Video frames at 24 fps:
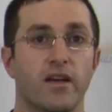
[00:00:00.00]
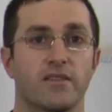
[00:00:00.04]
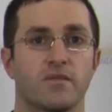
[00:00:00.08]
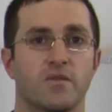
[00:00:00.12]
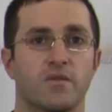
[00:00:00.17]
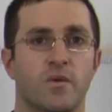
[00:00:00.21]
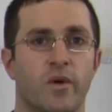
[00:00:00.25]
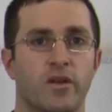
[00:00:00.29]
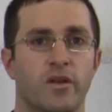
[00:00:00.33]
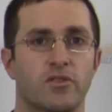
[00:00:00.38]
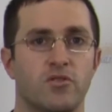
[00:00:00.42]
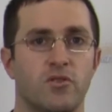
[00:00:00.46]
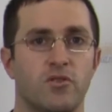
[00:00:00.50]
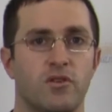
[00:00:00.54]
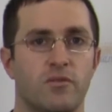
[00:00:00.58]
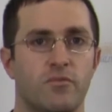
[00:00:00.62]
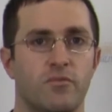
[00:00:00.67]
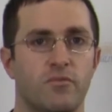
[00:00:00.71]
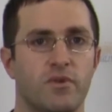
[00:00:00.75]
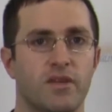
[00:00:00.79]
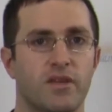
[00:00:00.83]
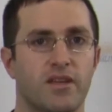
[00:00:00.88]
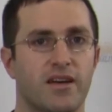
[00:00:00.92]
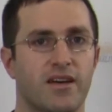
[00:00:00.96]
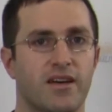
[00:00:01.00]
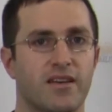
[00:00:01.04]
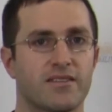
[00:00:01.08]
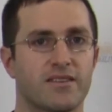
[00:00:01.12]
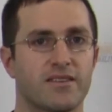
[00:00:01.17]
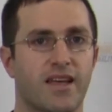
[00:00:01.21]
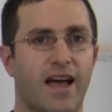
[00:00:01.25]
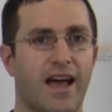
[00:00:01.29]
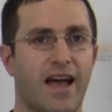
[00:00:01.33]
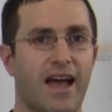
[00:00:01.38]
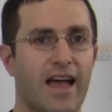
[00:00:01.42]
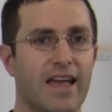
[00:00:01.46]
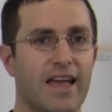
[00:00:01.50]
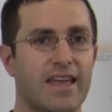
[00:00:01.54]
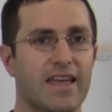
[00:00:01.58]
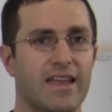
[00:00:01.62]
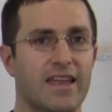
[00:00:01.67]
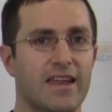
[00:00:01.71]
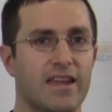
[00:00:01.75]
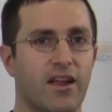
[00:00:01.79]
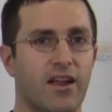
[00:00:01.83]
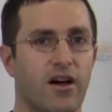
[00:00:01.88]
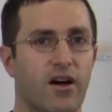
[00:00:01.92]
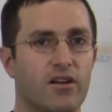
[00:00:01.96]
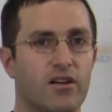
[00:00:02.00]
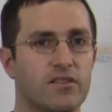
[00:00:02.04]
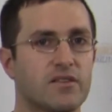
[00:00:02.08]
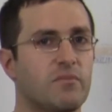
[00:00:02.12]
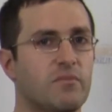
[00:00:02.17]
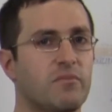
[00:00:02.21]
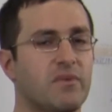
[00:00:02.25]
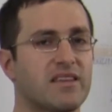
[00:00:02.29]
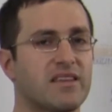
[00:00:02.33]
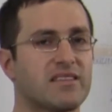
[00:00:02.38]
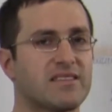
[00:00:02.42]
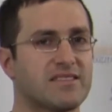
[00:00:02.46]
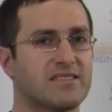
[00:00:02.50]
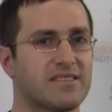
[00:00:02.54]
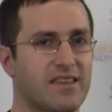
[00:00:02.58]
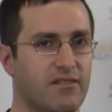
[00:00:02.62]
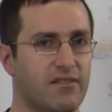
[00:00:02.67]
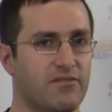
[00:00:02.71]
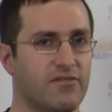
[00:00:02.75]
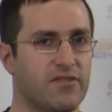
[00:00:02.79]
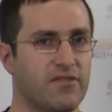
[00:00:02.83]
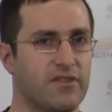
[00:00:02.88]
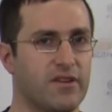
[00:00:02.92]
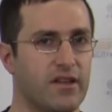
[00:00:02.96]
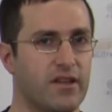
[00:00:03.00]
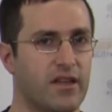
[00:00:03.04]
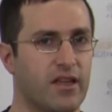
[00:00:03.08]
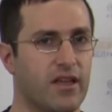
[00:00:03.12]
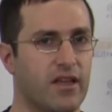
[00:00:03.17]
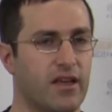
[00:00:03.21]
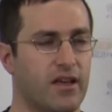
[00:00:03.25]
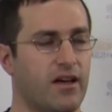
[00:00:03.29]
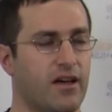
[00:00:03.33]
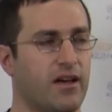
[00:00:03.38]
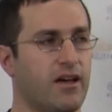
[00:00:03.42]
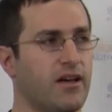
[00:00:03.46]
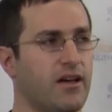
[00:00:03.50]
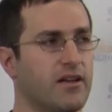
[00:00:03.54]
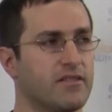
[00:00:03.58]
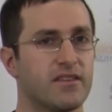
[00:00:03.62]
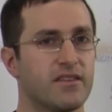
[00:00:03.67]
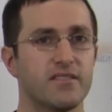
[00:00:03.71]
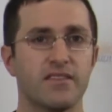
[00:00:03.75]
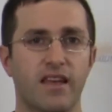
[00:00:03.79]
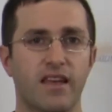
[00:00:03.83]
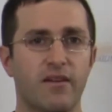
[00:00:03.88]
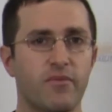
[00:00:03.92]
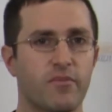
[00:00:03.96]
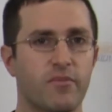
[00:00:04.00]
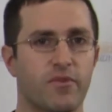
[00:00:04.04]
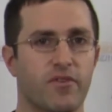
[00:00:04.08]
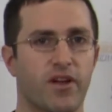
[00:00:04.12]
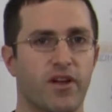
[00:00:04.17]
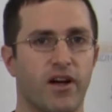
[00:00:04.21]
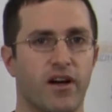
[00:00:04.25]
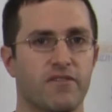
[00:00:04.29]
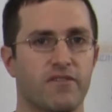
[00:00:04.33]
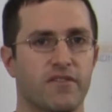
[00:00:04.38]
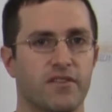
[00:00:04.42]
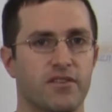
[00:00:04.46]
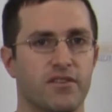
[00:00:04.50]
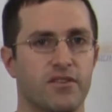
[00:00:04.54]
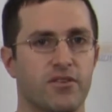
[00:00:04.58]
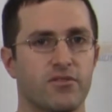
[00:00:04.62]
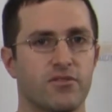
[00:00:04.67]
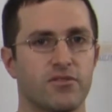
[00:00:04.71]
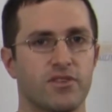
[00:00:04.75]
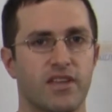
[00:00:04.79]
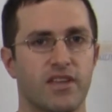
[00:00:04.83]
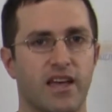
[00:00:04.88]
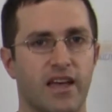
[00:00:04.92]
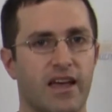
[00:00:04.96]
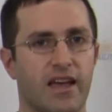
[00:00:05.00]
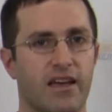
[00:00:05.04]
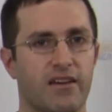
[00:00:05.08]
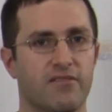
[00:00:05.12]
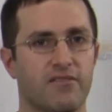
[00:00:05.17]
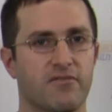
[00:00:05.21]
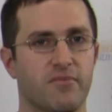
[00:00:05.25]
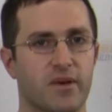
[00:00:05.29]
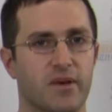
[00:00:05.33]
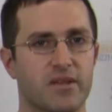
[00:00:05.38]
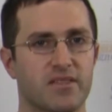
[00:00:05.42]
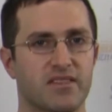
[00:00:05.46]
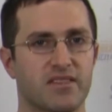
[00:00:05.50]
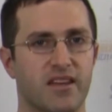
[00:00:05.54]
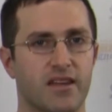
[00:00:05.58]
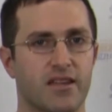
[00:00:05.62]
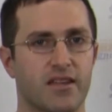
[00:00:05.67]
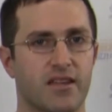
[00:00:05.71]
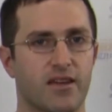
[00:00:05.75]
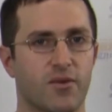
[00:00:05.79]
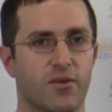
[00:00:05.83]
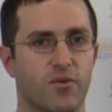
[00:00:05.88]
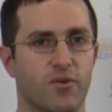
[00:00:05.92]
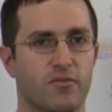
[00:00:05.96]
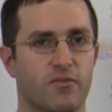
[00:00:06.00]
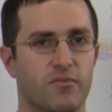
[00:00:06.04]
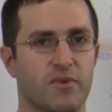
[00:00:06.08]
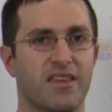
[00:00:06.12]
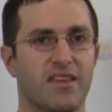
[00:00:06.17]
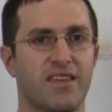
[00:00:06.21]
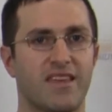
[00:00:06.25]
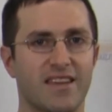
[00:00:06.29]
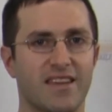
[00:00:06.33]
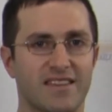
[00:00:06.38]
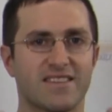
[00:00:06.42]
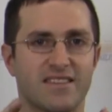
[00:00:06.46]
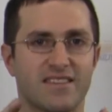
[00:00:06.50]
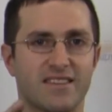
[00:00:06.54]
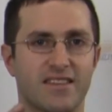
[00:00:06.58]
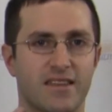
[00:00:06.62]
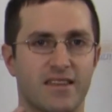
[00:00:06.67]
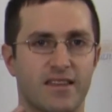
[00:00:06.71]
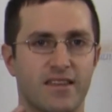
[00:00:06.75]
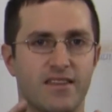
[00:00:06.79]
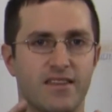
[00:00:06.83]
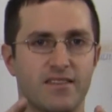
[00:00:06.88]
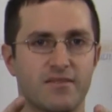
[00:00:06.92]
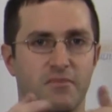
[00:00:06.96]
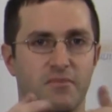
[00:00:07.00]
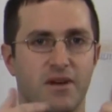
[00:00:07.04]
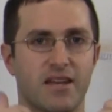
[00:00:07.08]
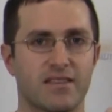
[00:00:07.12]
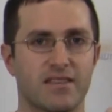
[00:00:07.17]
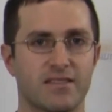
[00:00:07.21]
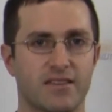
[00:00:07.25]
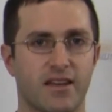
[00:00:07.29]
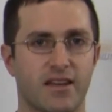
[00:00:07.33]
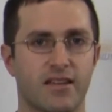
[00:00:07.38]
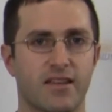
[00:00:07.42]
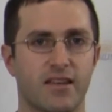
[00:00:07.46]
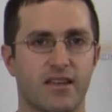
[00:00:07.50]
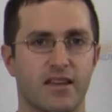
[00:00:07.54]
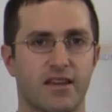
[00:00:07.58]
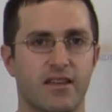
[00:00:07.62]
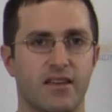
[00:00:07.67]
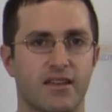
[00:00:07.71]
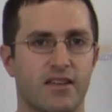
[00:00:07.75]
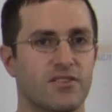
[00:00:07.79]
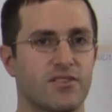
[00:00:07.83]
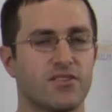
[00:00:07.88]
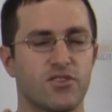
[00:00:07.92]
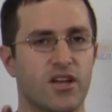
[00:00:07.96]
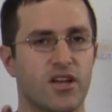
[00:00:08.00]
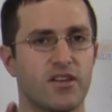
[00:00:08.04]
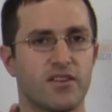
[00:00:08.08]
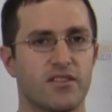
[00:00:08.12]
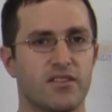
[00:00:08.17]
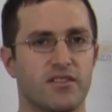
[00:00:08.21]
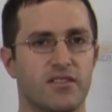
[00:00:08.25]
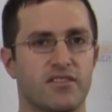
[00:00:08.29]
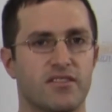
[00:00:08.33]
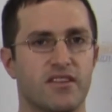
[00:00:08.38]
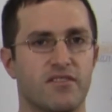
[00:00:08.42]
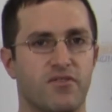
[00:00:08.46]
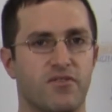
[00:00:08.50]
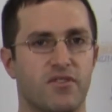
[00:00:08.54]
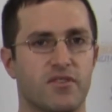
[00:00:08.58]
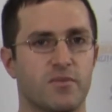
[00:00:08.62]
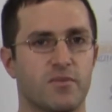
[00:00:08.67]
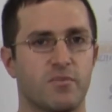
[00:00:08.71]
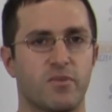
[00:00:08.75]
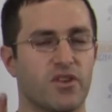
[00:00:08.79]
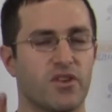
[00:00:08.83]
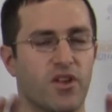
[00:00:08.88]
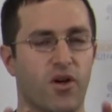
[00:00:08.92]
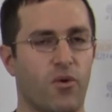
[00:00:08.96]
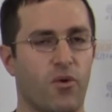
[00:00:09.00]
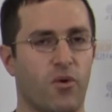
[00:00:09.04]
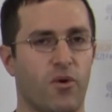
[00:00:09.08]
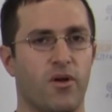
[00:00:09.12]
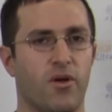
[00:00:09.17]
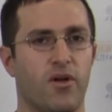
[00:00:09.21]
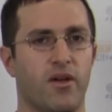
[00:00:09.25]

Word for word: is it special? Because I get it all to myself. Uh, it doesn't happen very often. Usually I have my sidekick with me. Yes, he's my sidekick. He'll tell you the difference, but no,